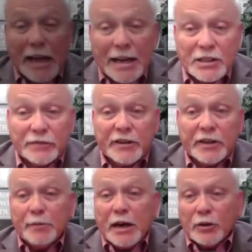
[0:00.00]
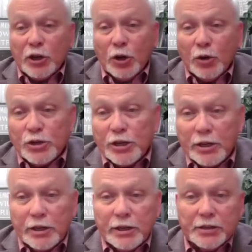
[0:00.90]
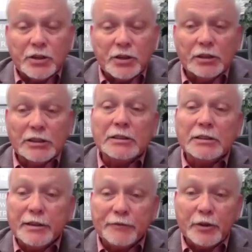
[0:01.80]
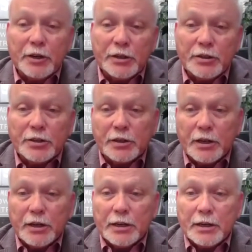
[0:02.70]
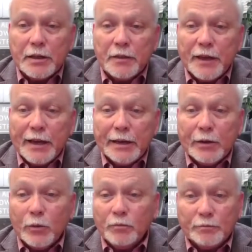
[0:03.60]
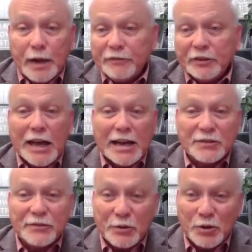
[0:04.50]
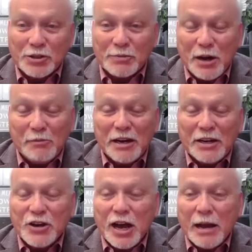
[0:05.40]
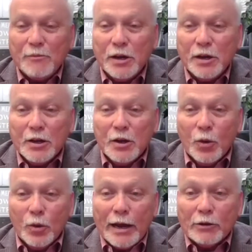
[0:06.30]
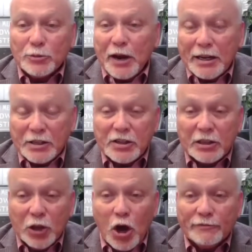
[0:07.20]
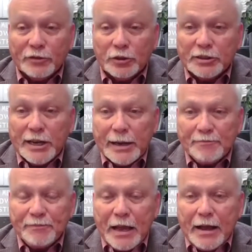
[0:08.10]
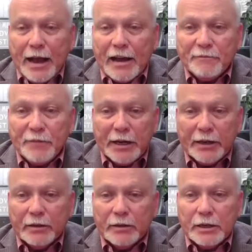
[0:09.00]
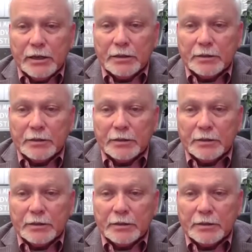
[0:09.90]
philosophy about coaching is a little different than my philosophy was about my job when I was practicing law full time. I've been